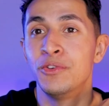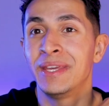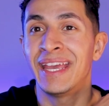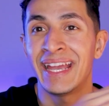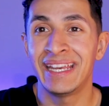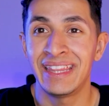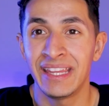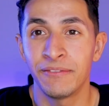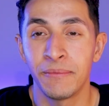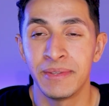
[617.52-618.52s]
if you get
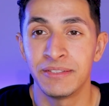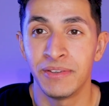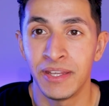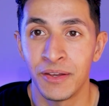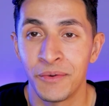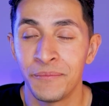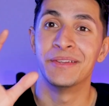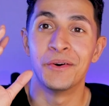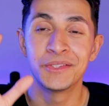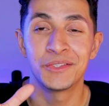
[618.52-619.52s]
anything from this video,
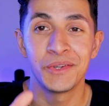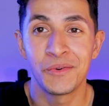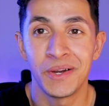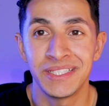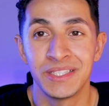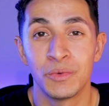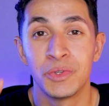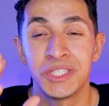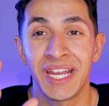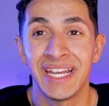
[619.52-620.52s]
those 3 questions
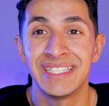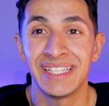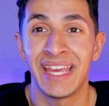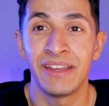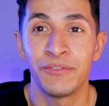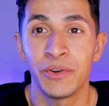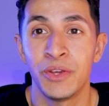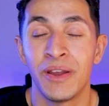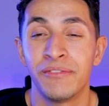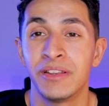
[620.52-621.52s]
will change the game for
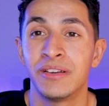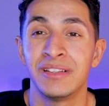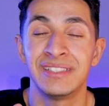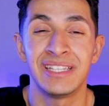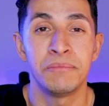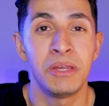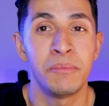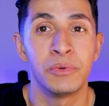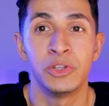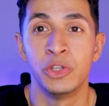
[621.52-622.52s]
you. I've literally seen
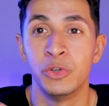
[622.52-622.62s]
people